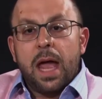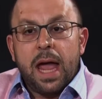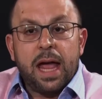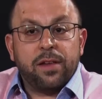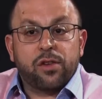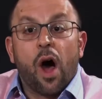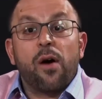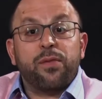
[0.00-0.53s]

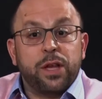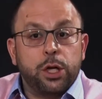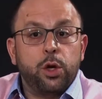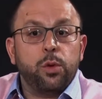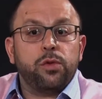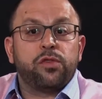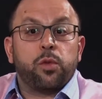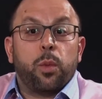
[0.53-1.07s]
is often
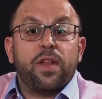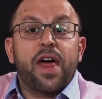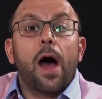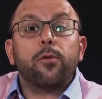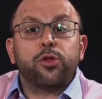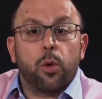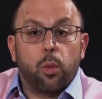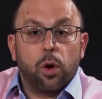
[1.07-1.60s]
used
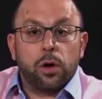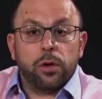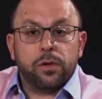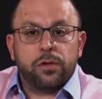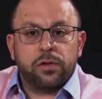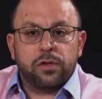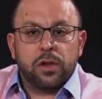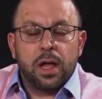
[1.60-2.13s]
without the
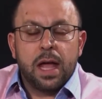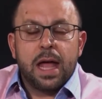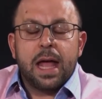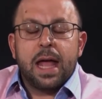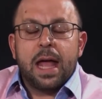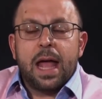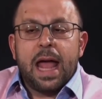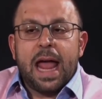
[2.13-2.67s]
words.
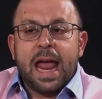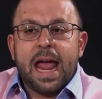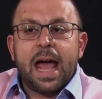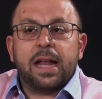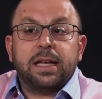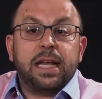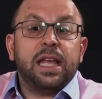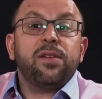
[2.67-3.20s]

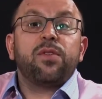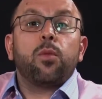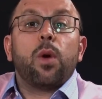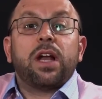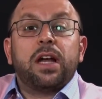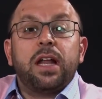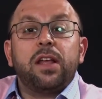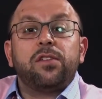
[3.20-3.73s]
And even
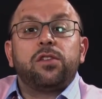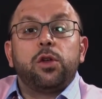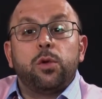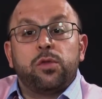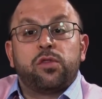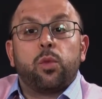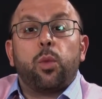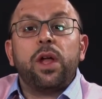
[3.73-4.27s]
when it is
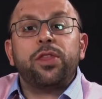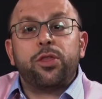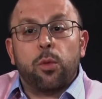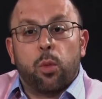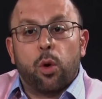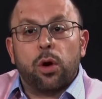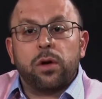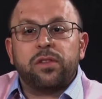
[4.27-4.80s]
used with the
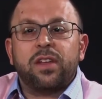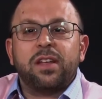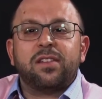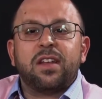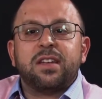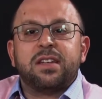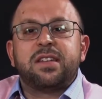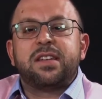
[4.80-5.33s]
words, it's
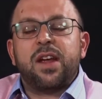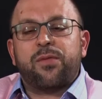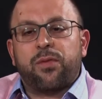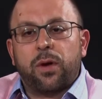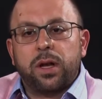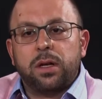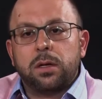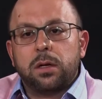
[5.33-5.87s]
a
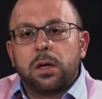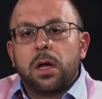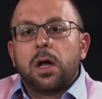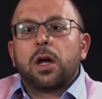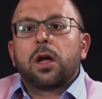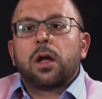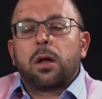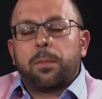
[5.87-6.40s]
different
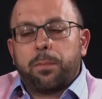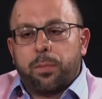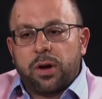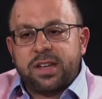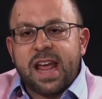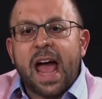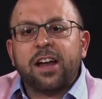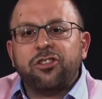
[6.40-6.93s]

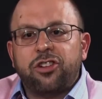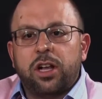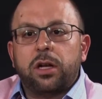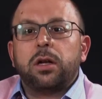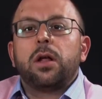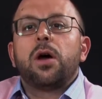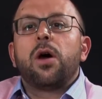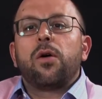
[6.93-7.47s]

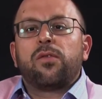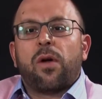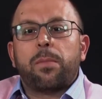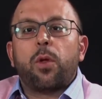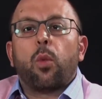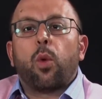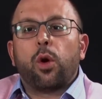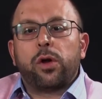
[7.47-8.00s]
protection from
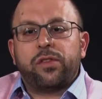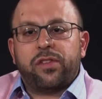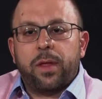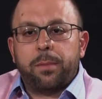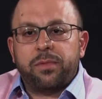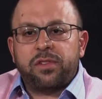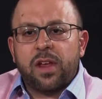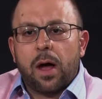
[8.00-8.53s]
the words
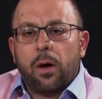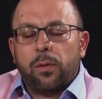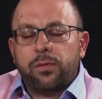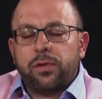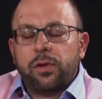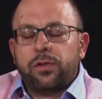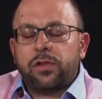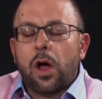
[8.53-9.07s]

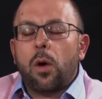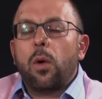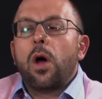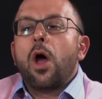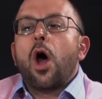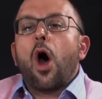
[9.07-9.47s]
themselves. So